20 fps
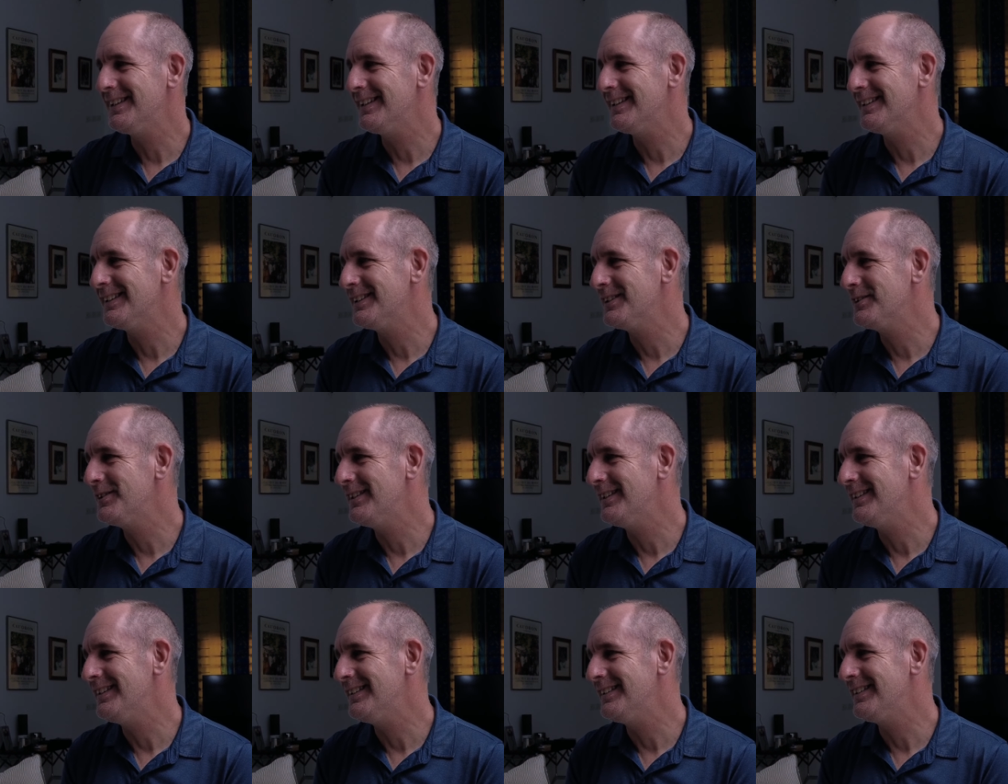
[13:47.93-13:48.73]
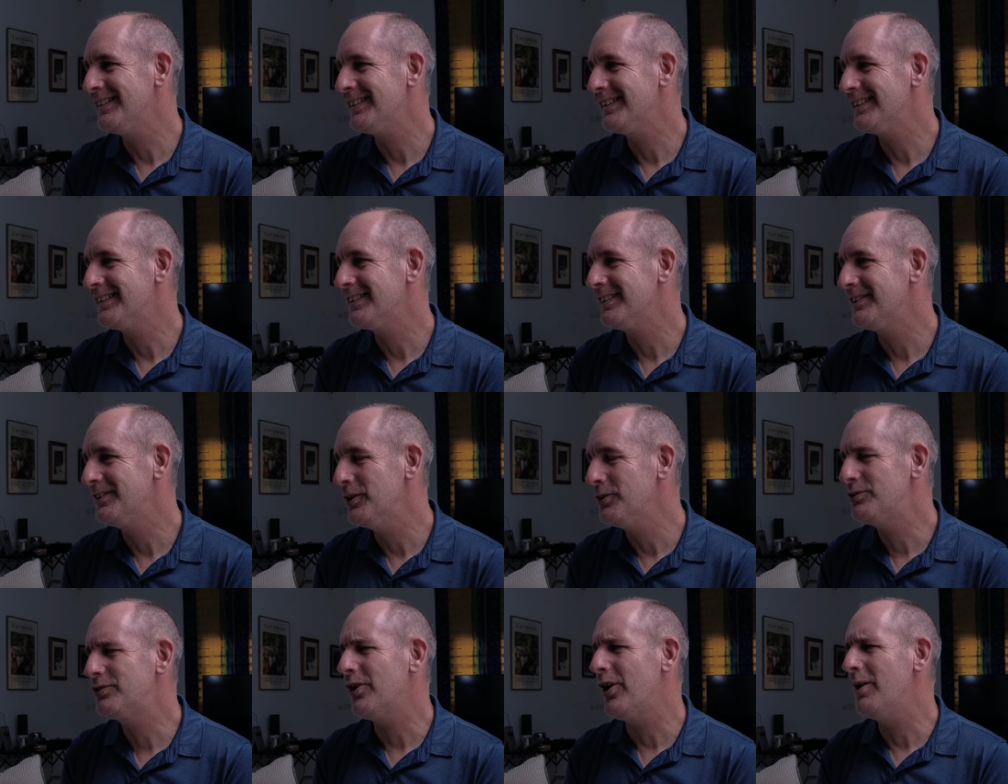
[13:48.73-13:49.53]
um,
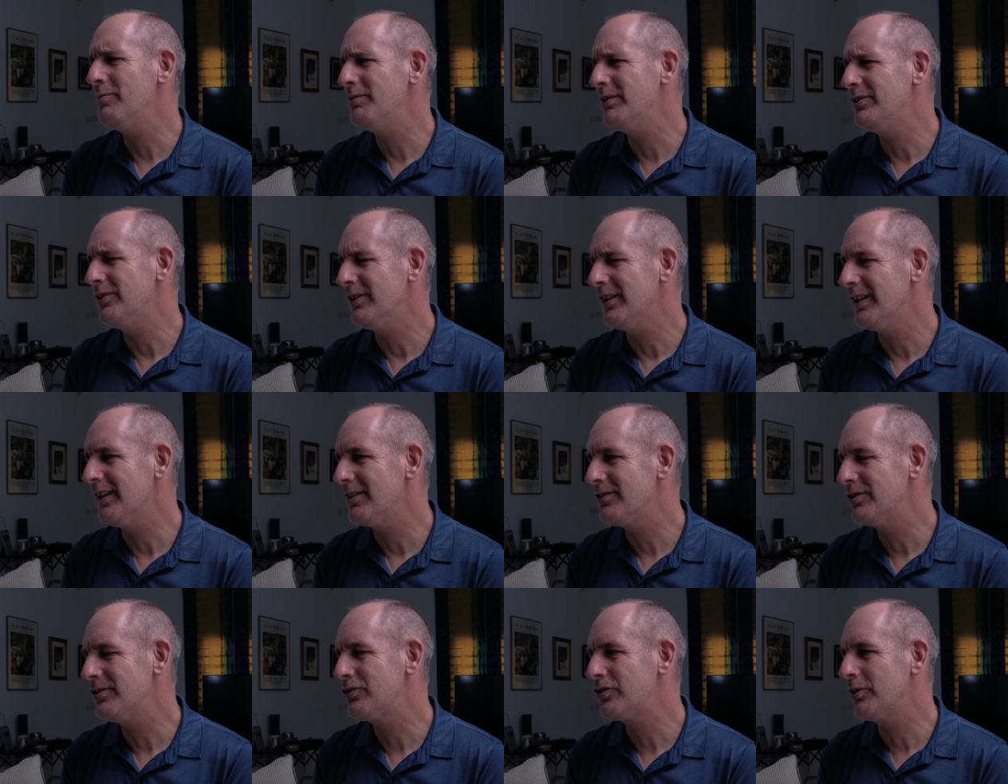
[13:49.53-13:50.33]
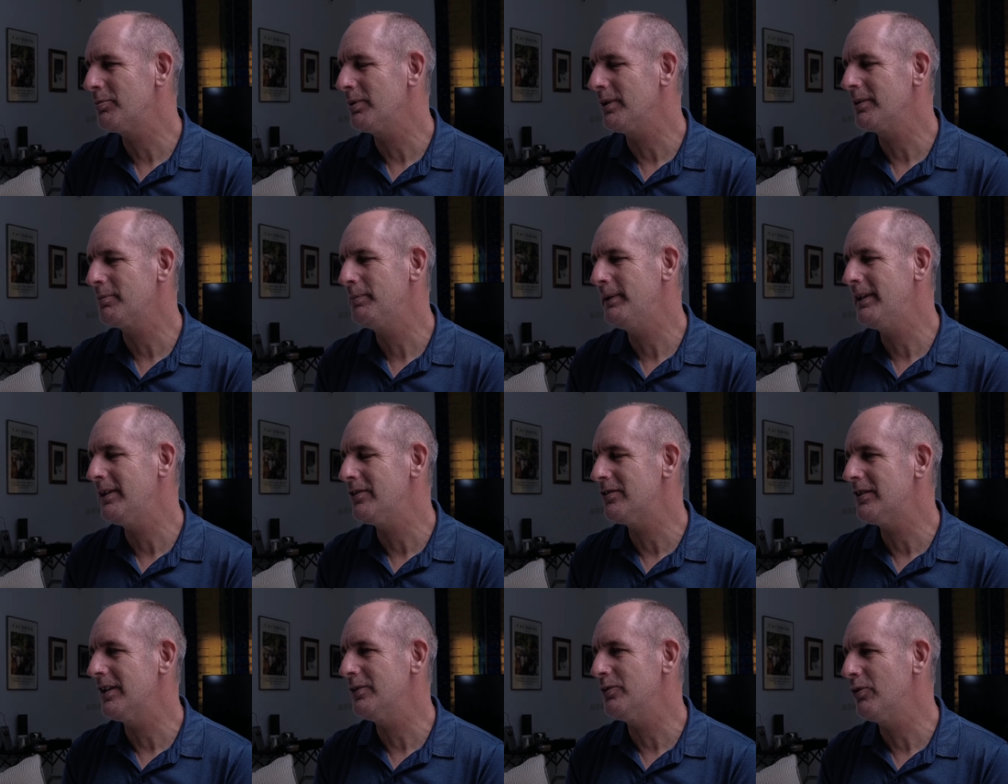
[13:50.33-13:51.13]
sold it, made a, made a big
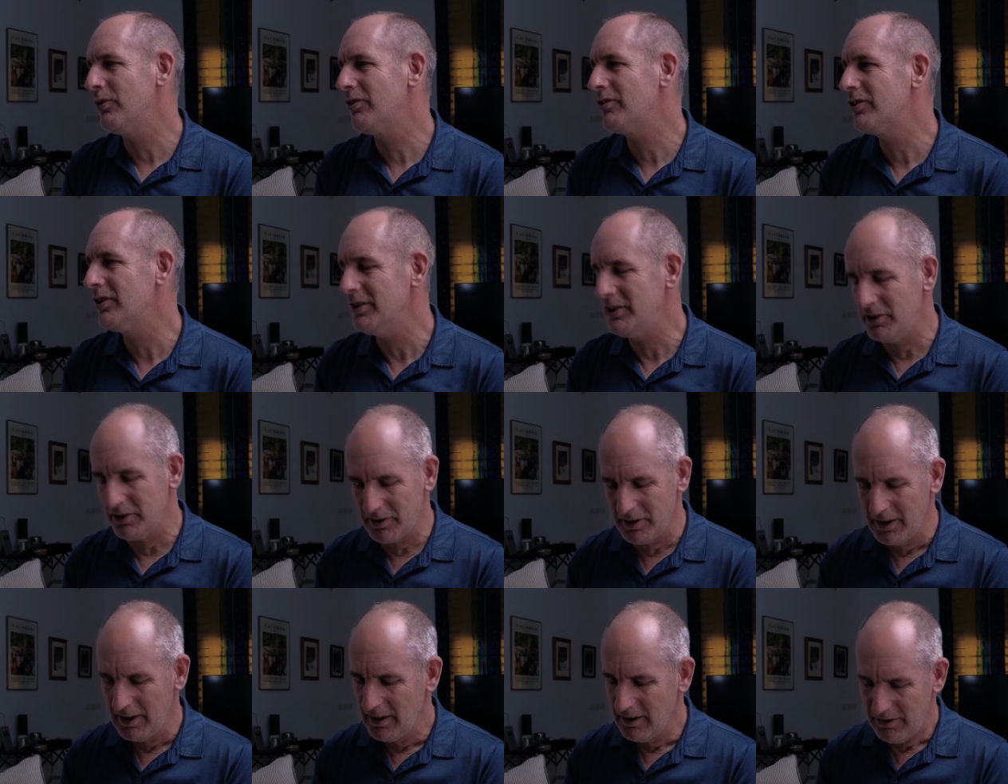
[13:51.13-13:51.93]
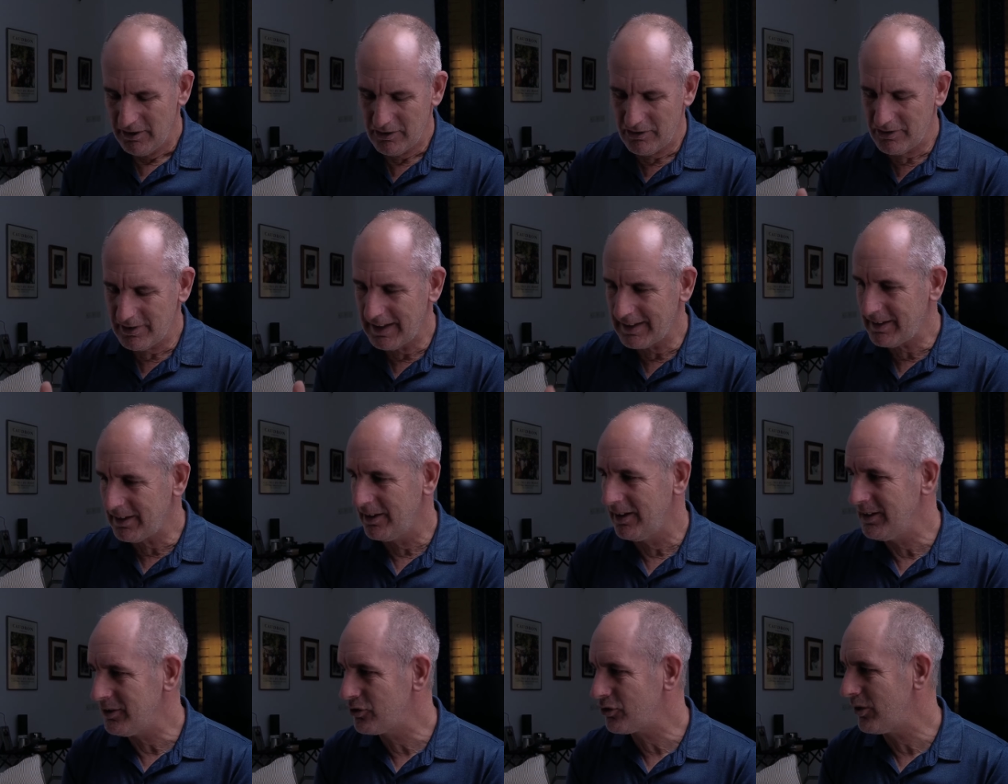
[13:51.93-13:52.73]
profit from it, mm. and kept
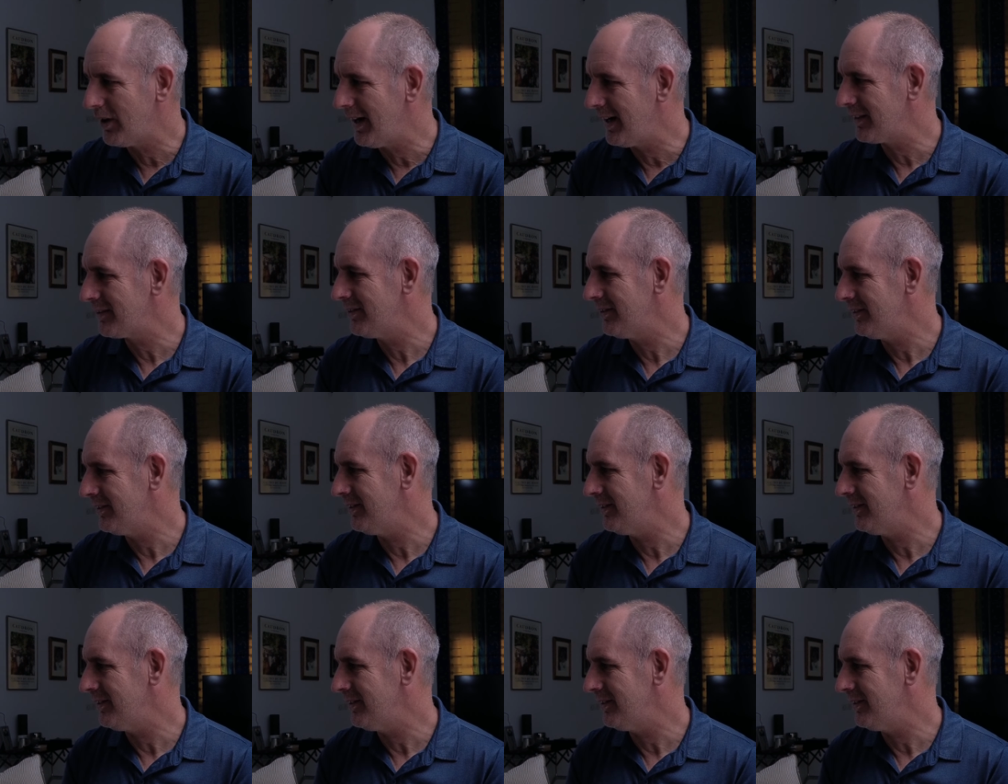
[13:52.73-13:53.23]
half the garden.